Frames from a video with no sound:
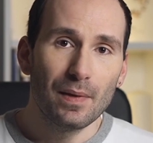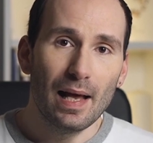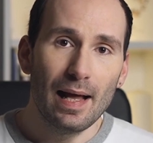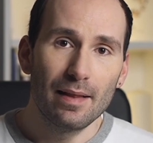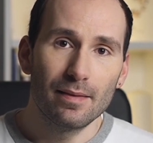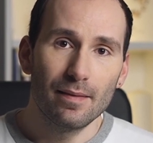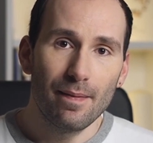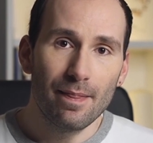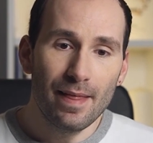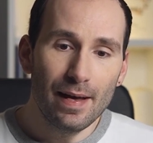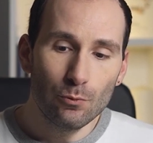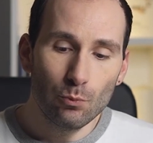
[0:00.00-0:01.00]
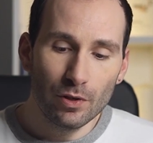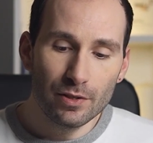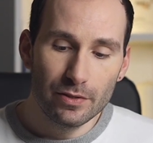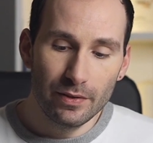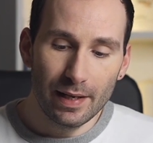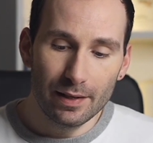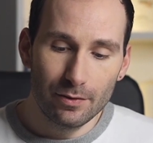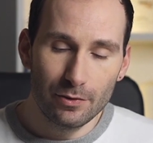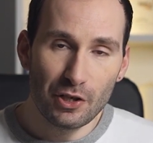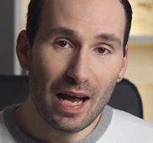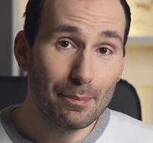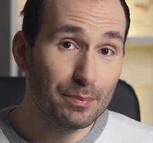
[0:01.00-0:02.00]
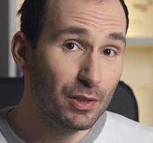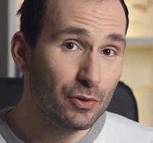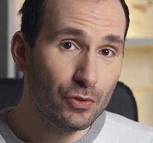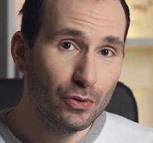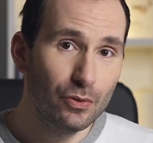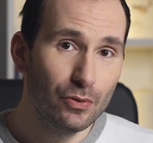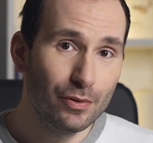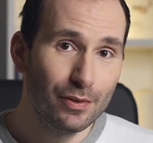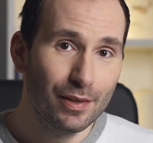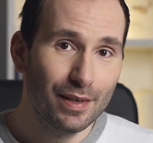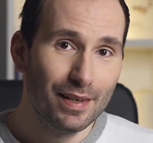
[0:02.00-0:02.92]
and then once you get to chapter 2,